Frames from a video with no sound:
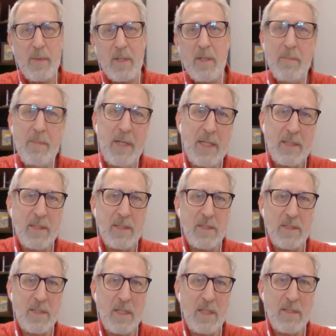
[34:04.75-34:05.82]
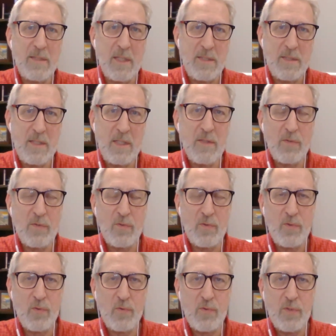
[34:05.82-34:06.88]
I come back to the States, I see that the
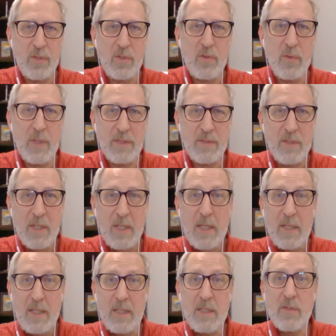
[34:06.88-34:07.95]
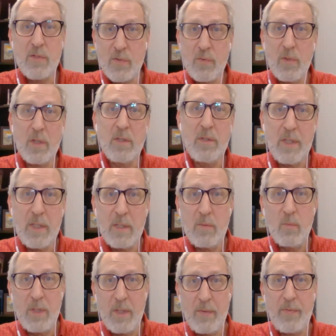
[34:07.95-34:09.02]
church in the U.S. is struggling
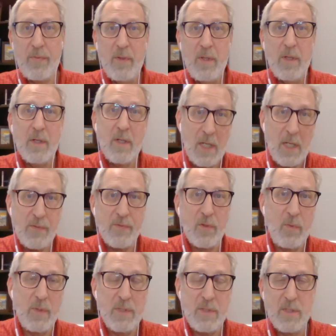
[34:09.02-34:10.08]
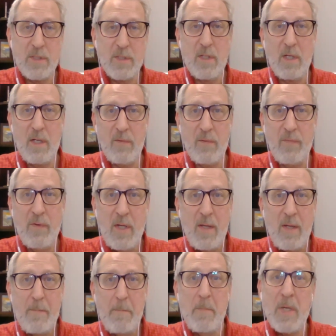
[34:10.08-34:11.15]
with consequences of
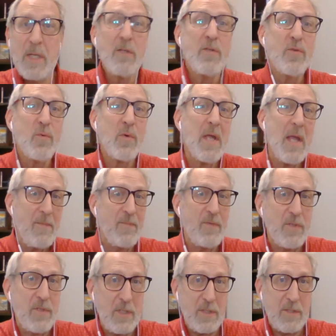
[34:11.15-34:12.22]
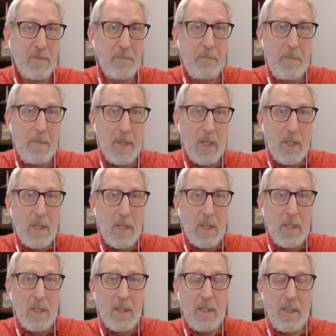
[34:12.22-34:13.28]
ministry emphasis
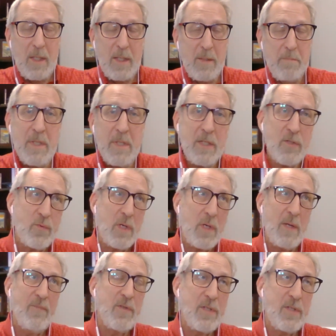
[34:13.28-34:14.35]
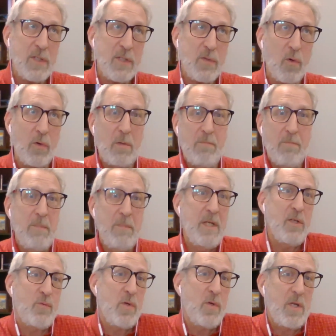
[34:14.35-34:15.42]
or ministry
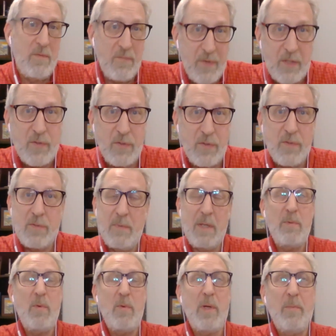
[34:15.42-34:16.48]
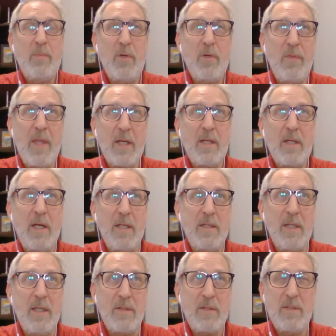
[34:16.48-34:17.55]
convictions. Maybe you want to put it in that context,
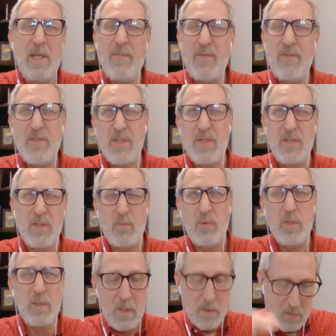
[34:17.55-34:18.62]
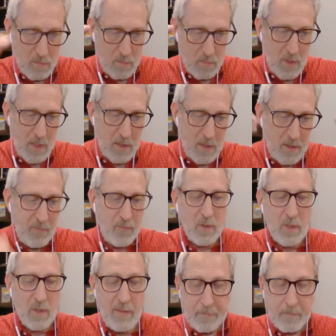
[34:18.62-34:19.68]
because emphasis is really a different
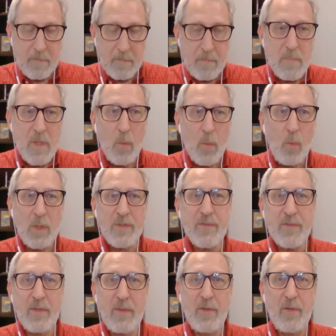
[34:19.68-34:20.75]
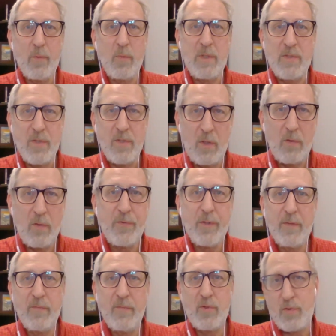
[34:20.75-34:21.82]
level. What's the result of a
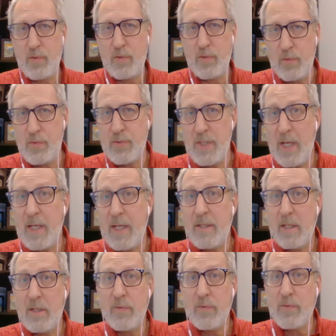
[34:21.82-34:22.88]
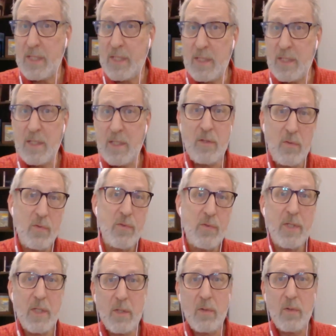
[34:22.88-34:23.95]
church not understanding, using,
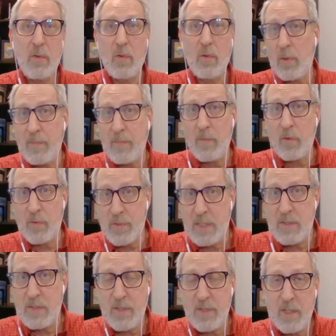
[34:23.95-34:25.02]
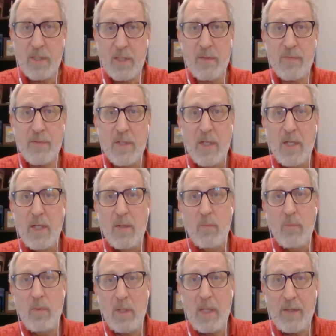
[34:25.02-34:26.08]
or teaching on gifts? Well,
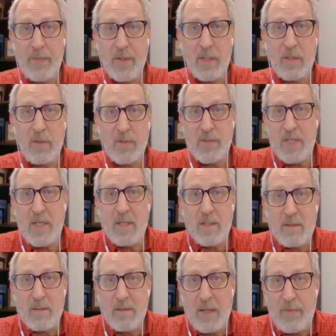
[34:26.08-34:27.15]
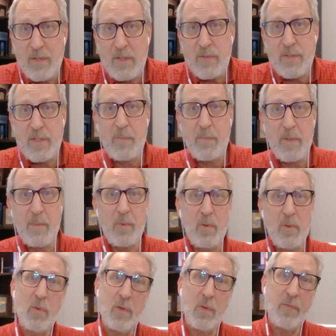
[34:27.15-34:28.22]
I think you see it. I think you see people who are
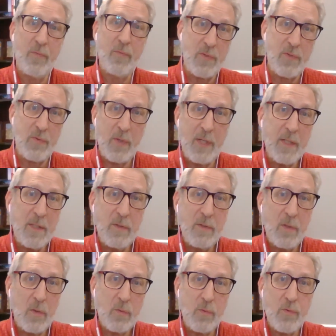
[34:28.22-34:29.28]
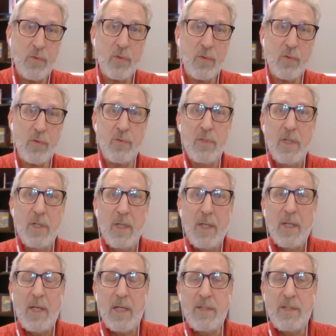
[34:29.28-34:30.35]
frustrated in the local church. I
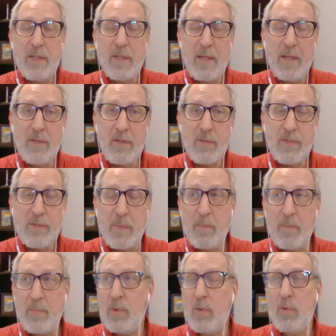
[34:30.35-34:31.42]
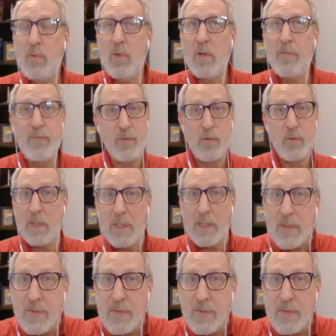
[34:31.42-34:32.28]
think you see people who are fruitless,